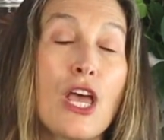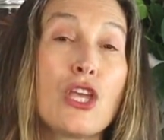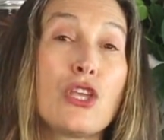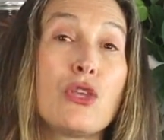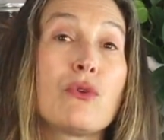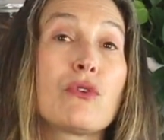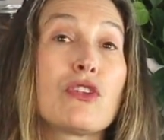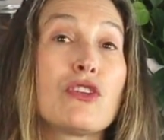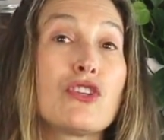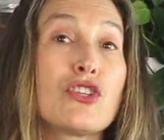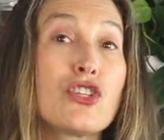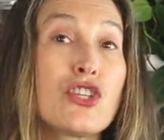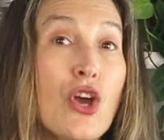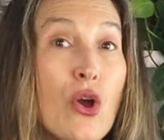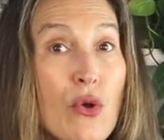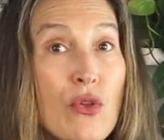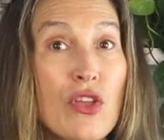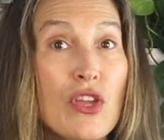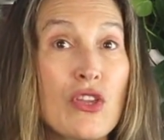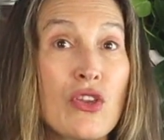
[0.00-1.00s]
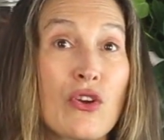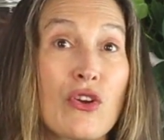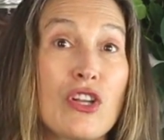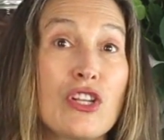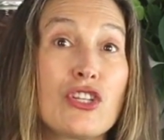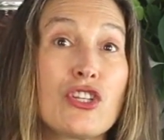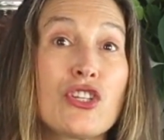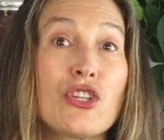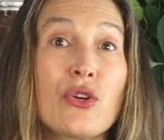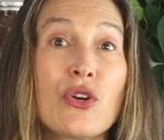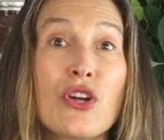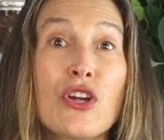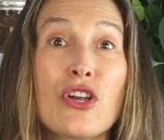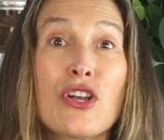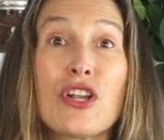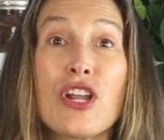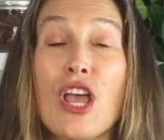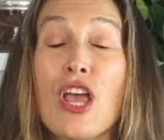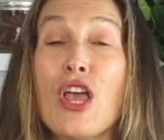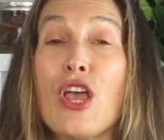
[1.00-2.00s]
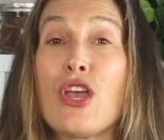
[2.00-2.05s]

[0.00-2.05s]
You can show that you're insured.